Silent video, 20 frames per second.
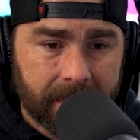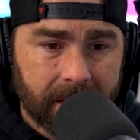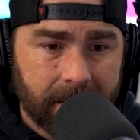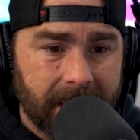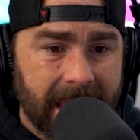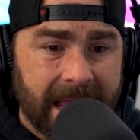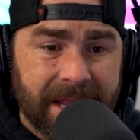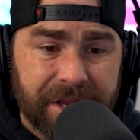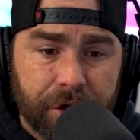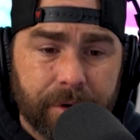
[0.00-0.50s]

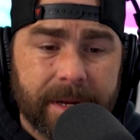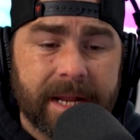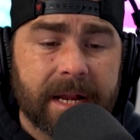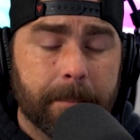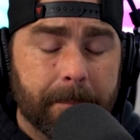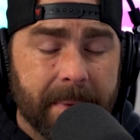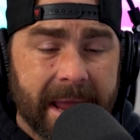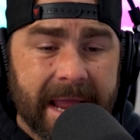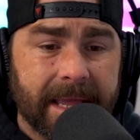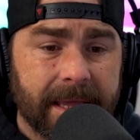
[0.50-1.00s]
and you need a
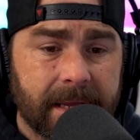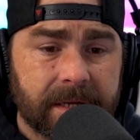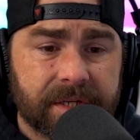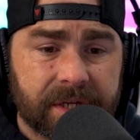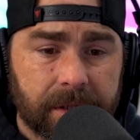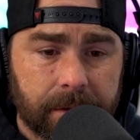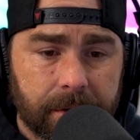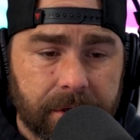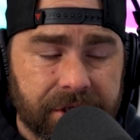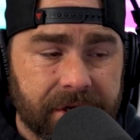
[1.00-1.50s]
banking
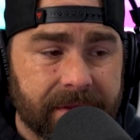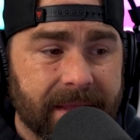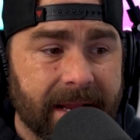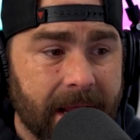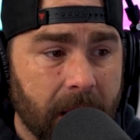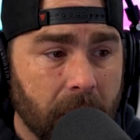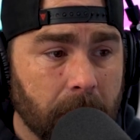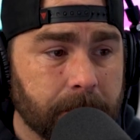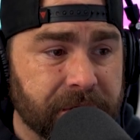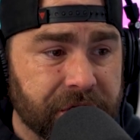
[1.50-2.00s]
solution that
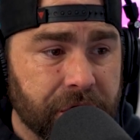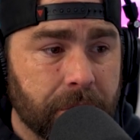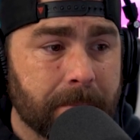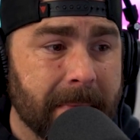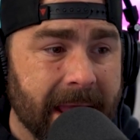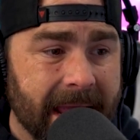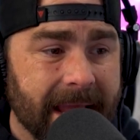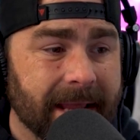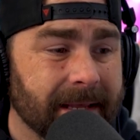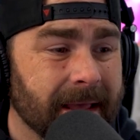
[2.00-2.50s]
helps you
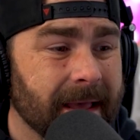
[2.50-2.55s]
make